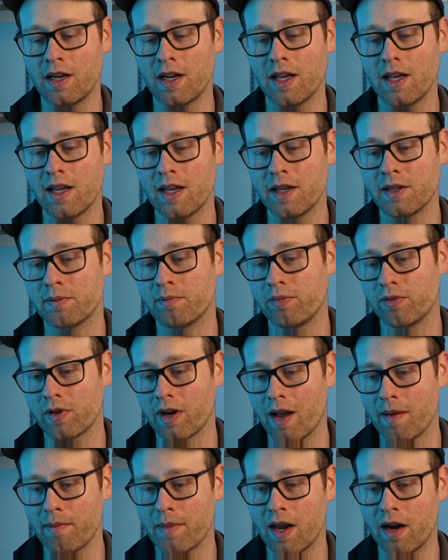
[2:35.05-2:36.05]
is
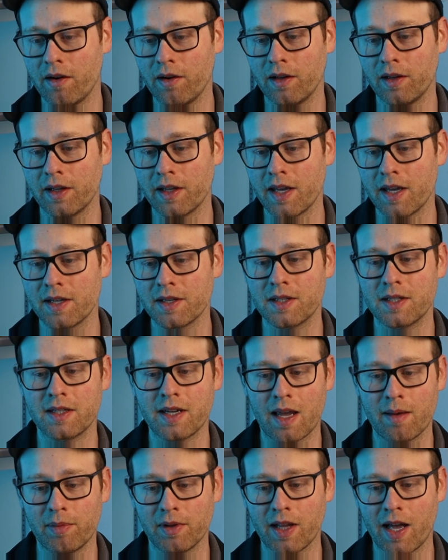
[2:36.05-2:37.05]
primarily
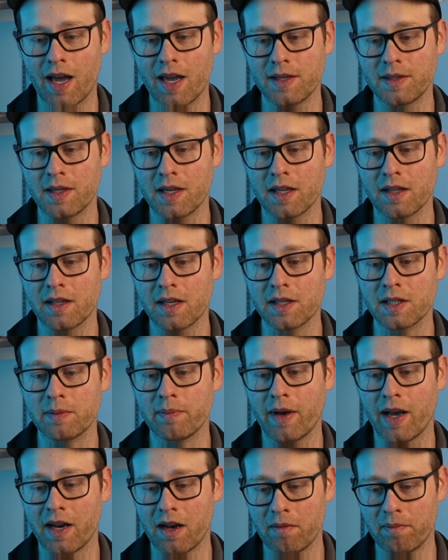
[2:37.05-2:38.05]
stabilizing the
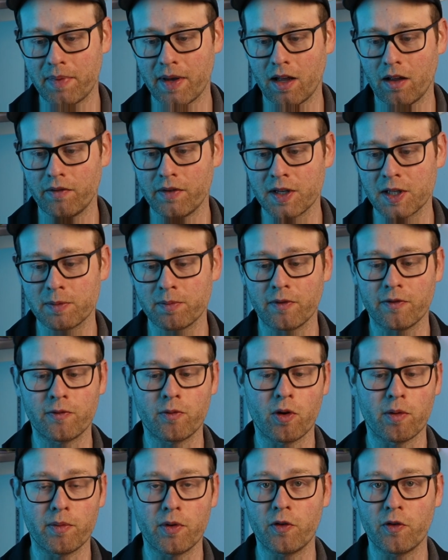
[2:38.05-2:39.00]
spine and pelvis before